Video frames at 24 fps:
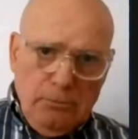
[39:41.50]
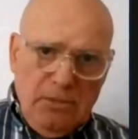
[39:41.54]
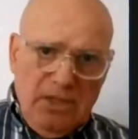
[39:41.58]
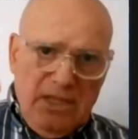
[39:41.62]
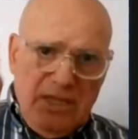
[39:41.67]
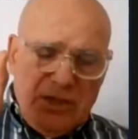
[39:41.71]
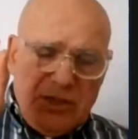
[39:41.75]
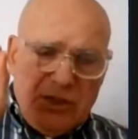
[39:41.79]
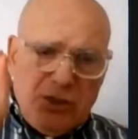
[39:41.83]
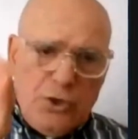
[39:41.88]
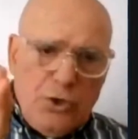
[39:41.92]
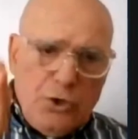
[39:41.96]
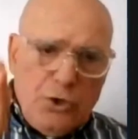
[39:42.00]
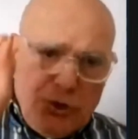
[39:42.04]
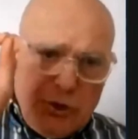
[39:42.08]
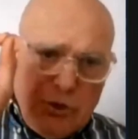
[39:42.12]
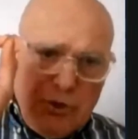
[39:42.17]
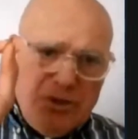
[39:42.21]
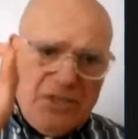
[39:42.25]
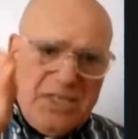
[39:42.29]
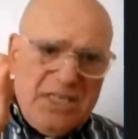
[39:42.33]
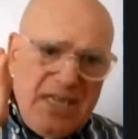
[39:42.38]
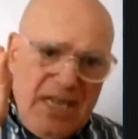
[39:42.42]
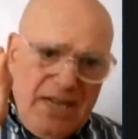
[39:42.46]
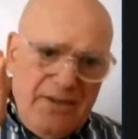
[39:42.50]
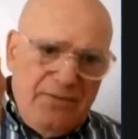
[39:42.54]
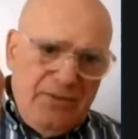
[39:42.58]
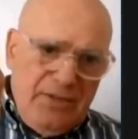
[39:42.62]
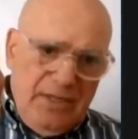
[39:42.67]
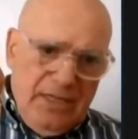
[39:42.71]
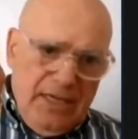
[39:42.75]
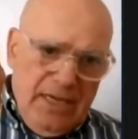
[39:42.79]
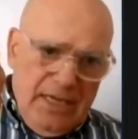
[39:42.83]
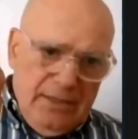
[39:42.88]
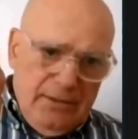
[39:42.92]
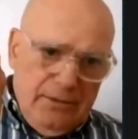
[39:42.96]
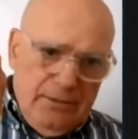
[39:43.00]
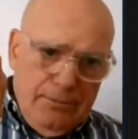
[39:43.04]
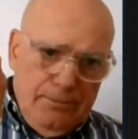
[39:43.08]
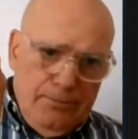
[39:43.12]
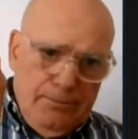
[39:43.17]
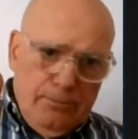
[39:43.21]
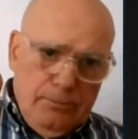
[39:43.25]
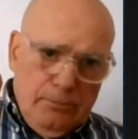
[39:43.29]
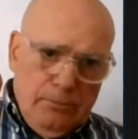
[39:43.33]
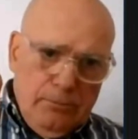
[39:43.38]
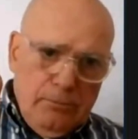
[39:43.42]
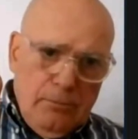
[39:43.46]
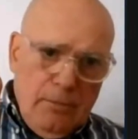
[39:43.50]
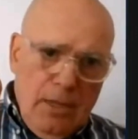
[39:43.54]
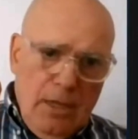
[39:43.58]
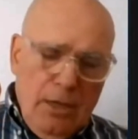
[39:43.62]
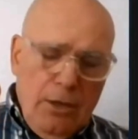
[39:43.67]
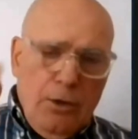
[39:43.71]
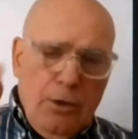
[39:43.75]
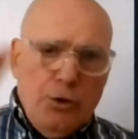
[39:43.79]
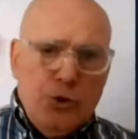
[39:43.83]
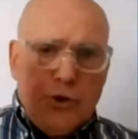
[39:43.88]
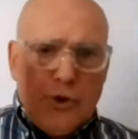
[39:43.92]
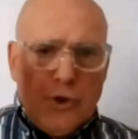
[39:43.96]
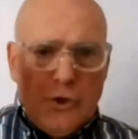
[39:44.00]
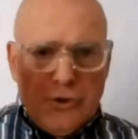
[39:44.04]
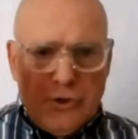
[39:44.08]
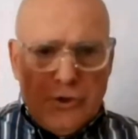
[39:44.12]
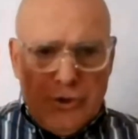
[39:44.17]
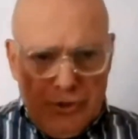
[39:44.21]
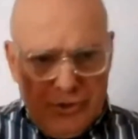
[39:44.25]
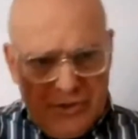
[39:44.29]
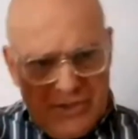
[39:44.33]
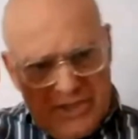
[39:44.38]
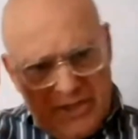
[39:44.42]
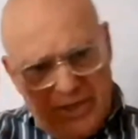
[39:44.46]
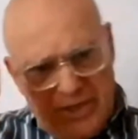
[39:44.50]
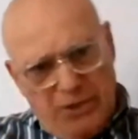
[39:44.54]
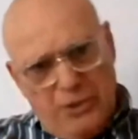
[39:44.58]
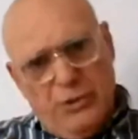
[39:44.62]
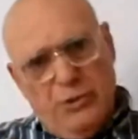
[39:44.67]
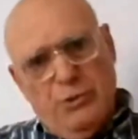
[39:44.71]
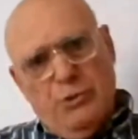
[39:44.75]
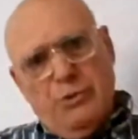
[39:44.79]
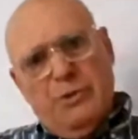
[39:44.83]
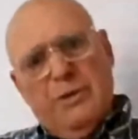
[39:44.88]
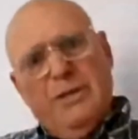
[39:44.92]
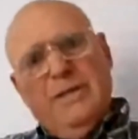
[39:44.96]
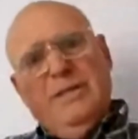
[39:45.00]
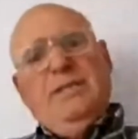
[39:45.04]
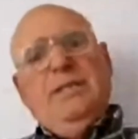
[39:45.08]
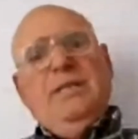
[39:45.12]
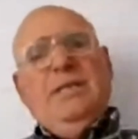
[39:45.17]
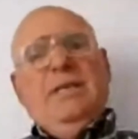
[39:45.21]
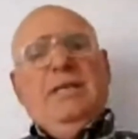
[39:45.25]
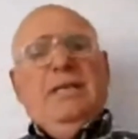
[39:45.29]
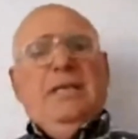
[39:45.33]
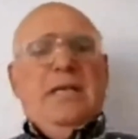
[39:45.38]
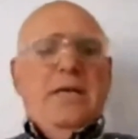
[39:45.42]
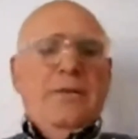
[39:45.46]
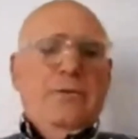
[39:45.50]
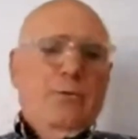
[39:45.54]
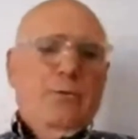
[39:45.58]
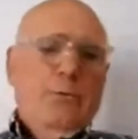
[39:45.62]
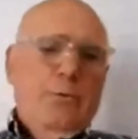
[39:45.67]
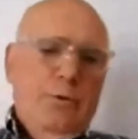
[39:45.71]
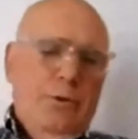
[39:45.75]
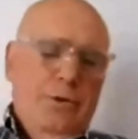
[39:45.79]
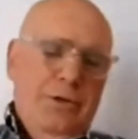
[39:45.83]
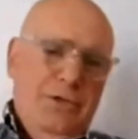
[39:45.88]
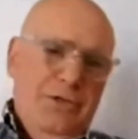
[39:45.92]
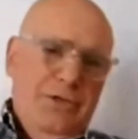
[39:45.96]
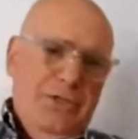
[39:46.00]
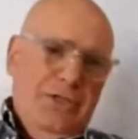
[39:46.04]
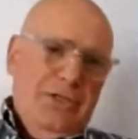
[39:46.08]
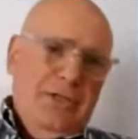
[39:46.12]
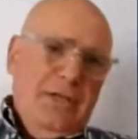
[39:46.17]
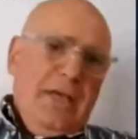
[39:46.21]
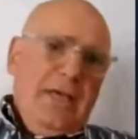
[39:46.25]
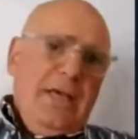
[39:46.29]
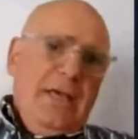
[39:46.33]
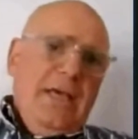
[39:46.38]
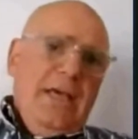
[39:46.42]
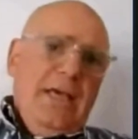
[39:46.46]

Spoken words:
the social safety net. Social security, in other words,